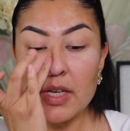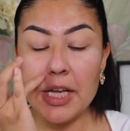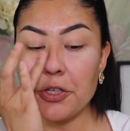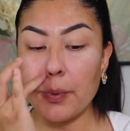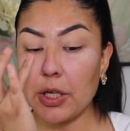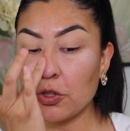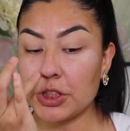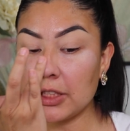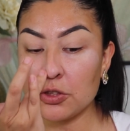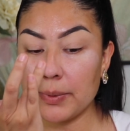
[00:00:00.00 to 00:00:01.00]
And you want to go
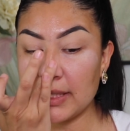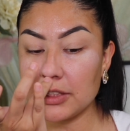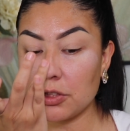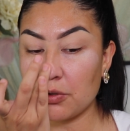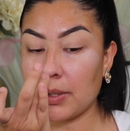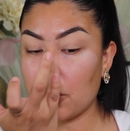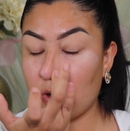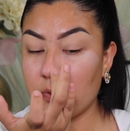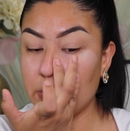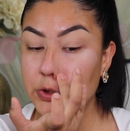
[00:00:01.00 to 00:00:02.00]
gentle with this. You don't want to
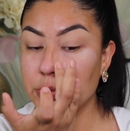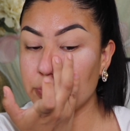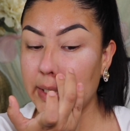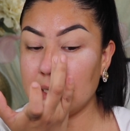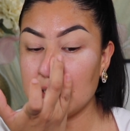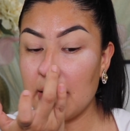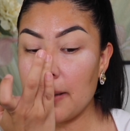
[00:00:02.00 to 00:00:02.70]
overdo it,